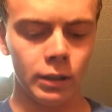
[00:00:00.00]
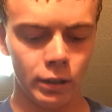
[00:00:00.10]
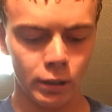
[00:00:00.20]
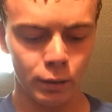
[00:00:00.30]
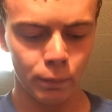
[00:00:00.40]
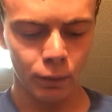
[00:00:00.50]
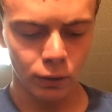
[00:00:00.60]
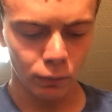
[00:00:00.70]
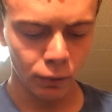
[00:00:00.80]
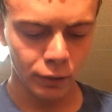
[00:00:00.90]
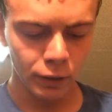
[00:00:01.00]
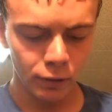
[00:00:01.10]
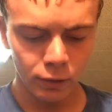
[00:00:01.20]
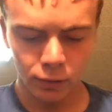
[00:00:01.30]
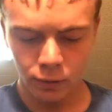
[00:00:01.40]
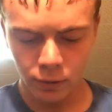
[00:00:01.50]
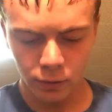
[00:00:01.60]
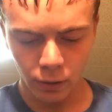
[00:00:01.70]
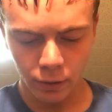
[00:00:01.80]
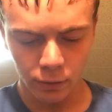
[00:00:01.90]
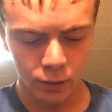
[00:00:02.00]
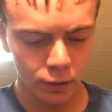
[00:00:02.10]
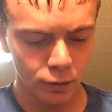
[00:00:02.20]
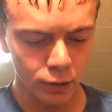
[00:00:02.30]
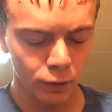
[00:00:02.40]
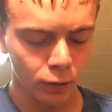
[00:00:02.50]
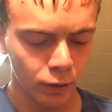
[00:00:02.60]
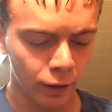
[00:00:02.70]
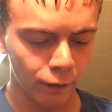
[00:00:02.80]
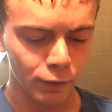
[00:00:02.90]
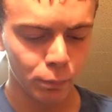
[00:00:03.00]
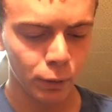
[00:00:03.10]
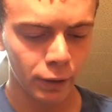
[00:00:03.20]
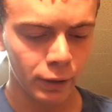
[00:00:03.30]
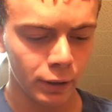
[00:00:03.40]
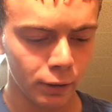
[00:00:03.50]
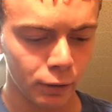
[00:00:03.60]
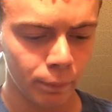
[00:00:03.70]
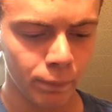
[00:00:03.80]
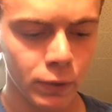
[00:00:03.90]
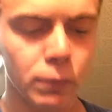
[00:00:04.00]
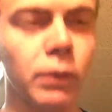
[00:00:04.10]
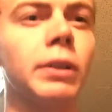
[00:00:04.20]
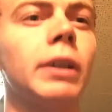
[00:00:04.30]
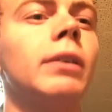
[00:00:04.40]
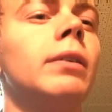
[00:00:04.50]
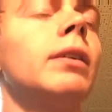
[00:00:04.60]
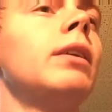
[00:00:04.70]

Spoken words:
My squirrel tail is running low, so all I have is bright yellow squirrel tail,